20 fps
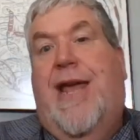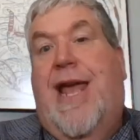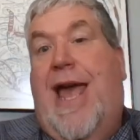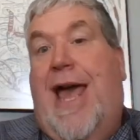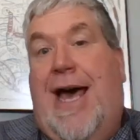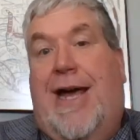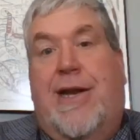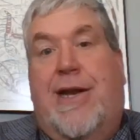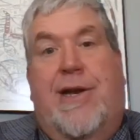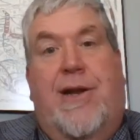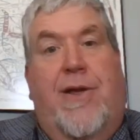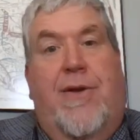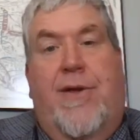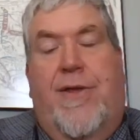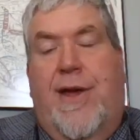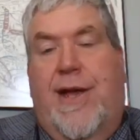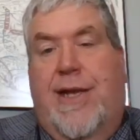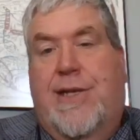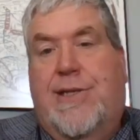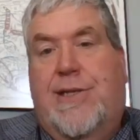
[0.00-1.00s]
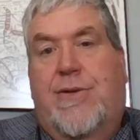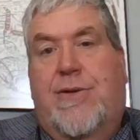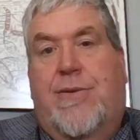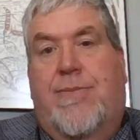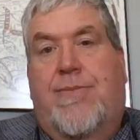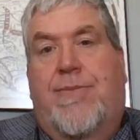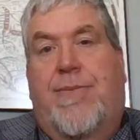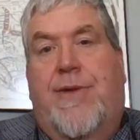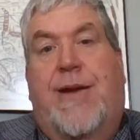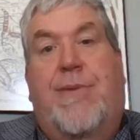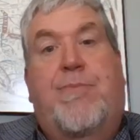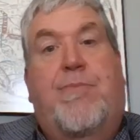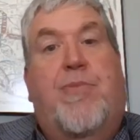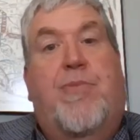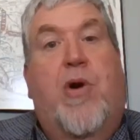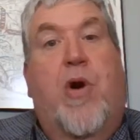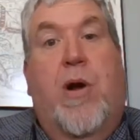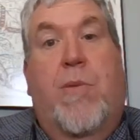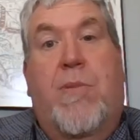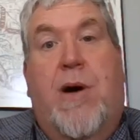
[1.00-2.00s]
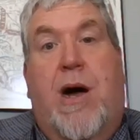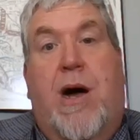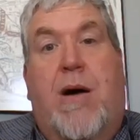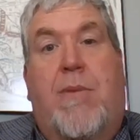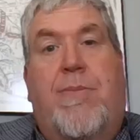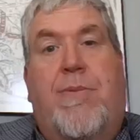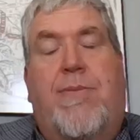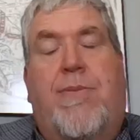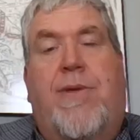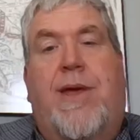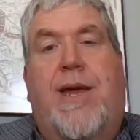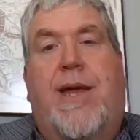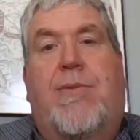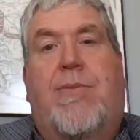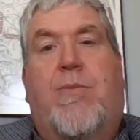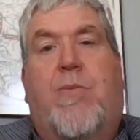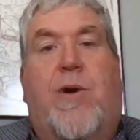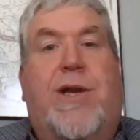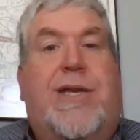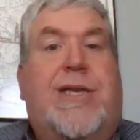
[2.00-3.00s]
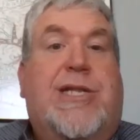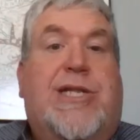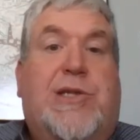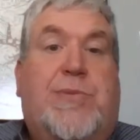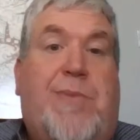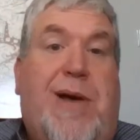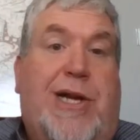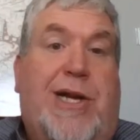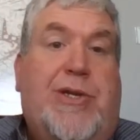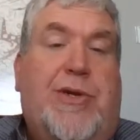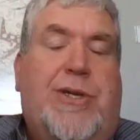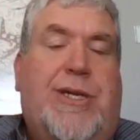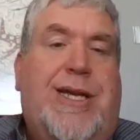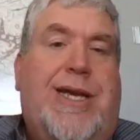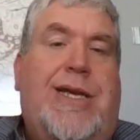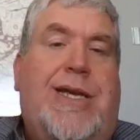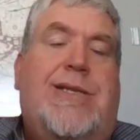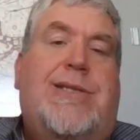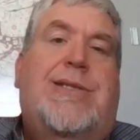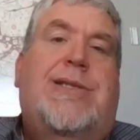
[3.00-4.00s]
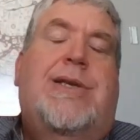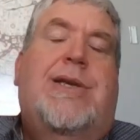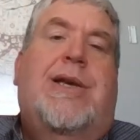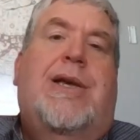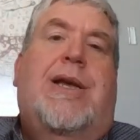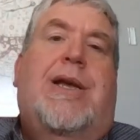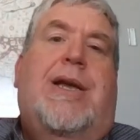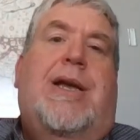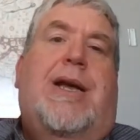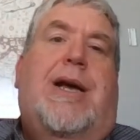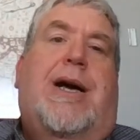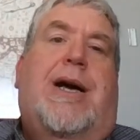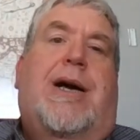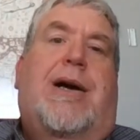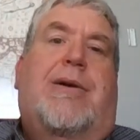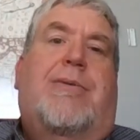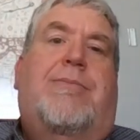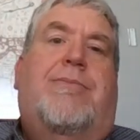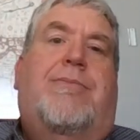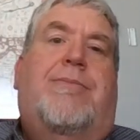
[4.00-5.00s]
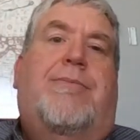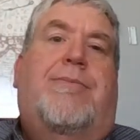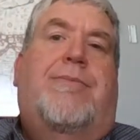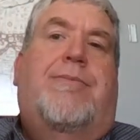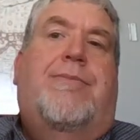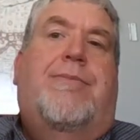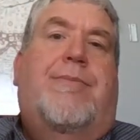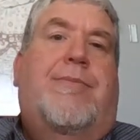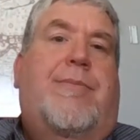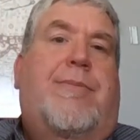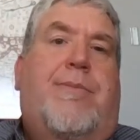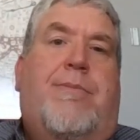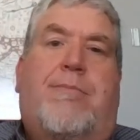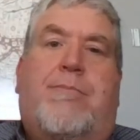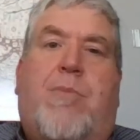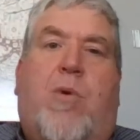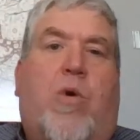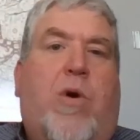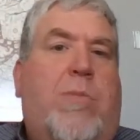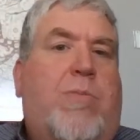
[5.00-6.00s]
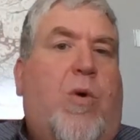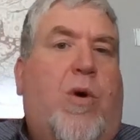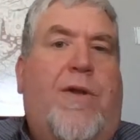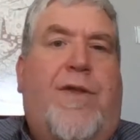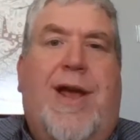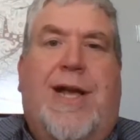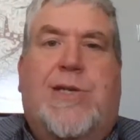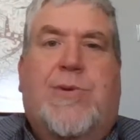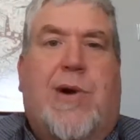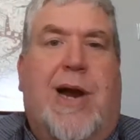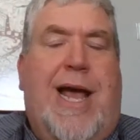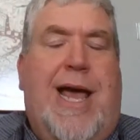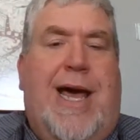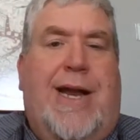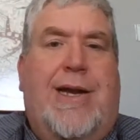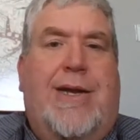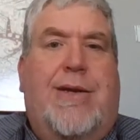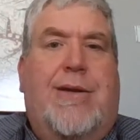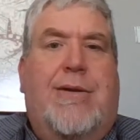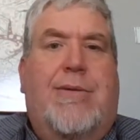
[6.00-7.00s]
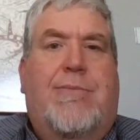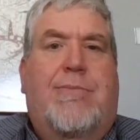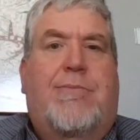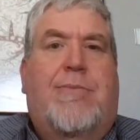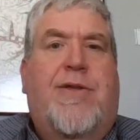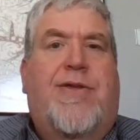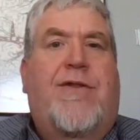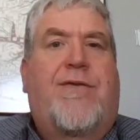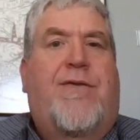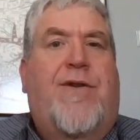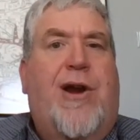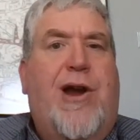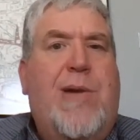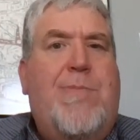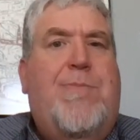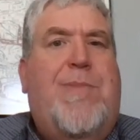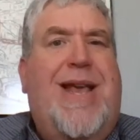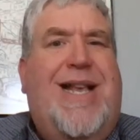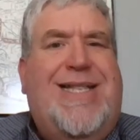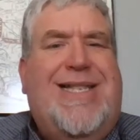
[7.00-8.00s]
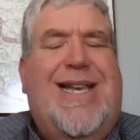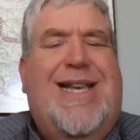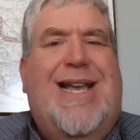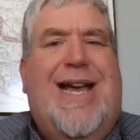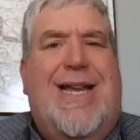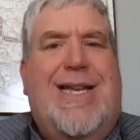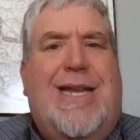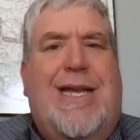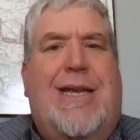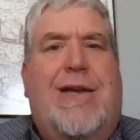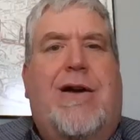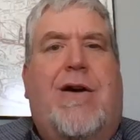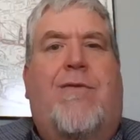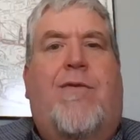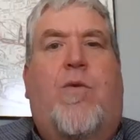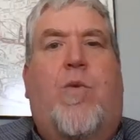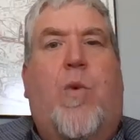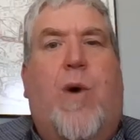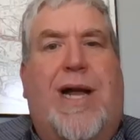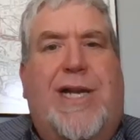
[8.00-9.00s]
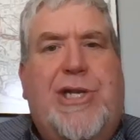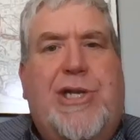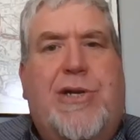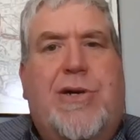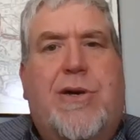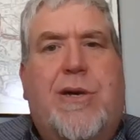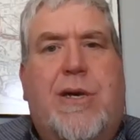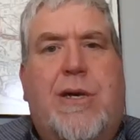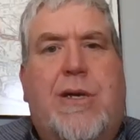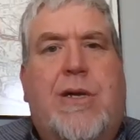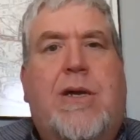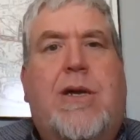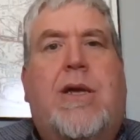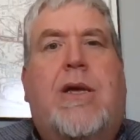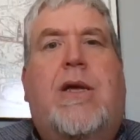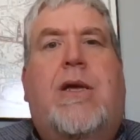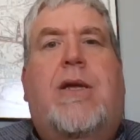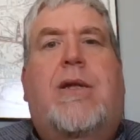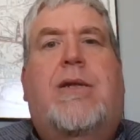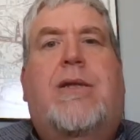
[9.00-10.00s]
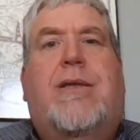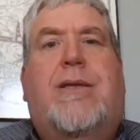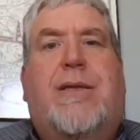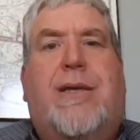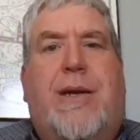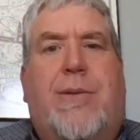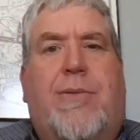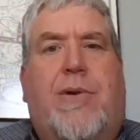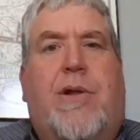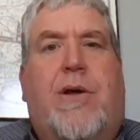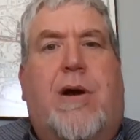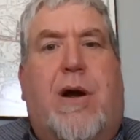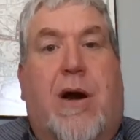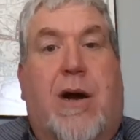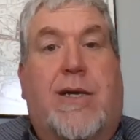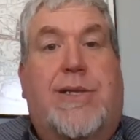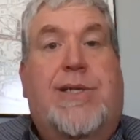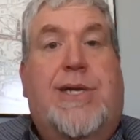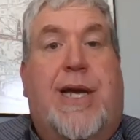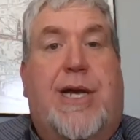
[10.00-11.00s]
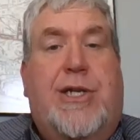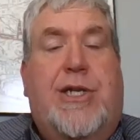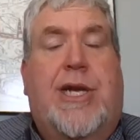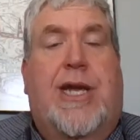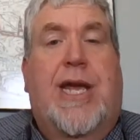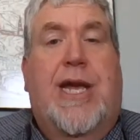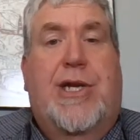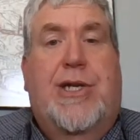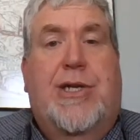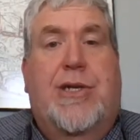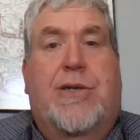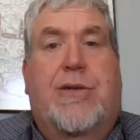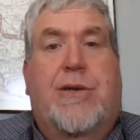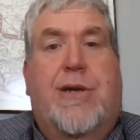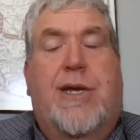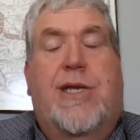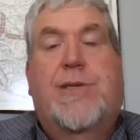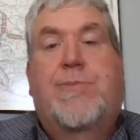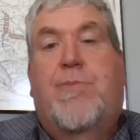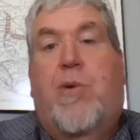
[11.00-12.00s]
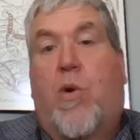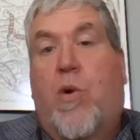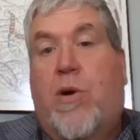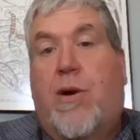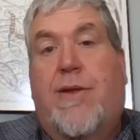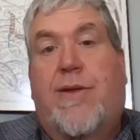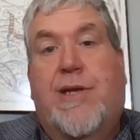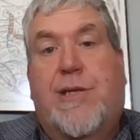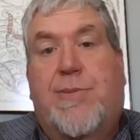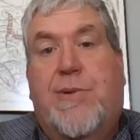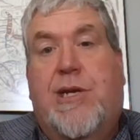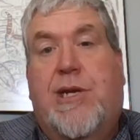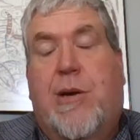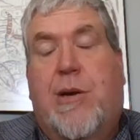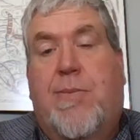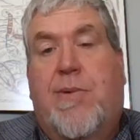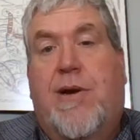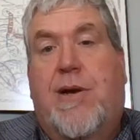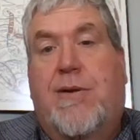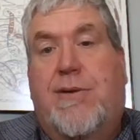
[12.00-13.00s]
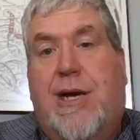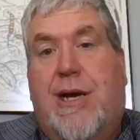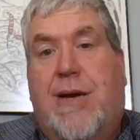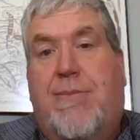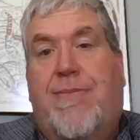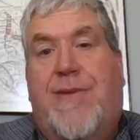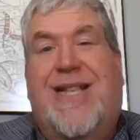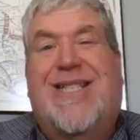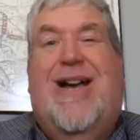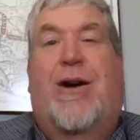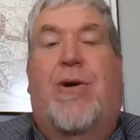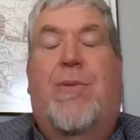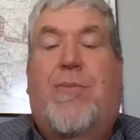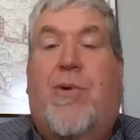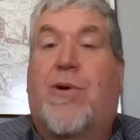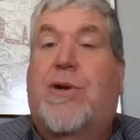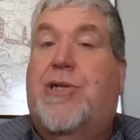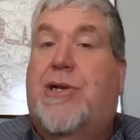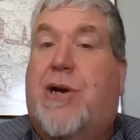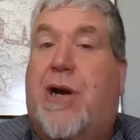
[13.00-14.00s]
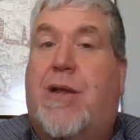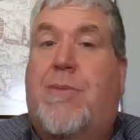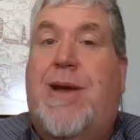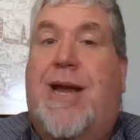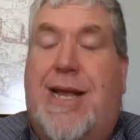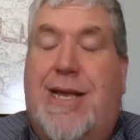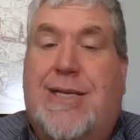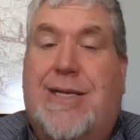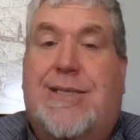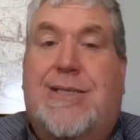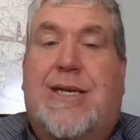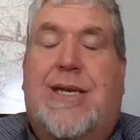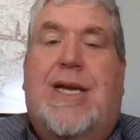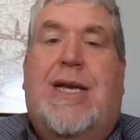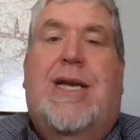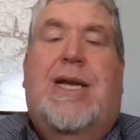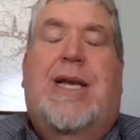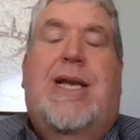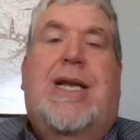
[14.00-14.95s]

They added other things to them. They broke them up. They went to specialties. Um, more and more things were added. But the very basic idea of Western liberal arts education is born in this particular period of time. That's how important Charlemagne is.